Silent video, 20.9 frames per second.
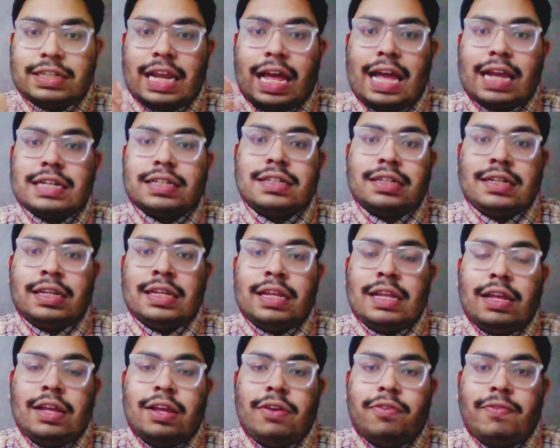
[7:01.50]
ask
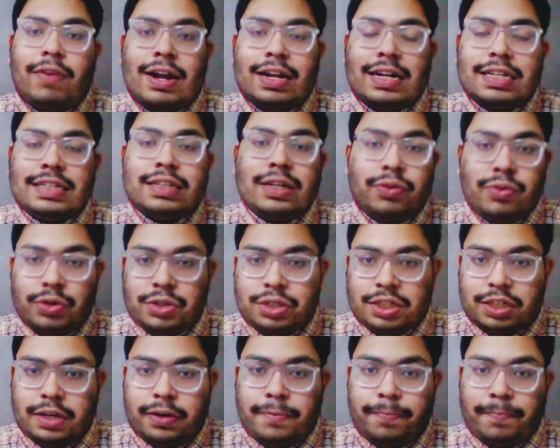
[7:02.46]
what is the
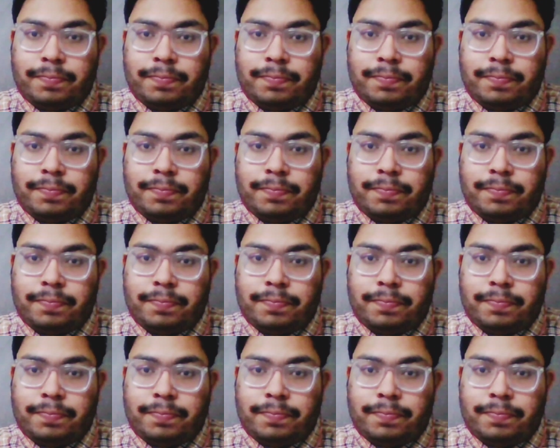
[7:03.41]
question.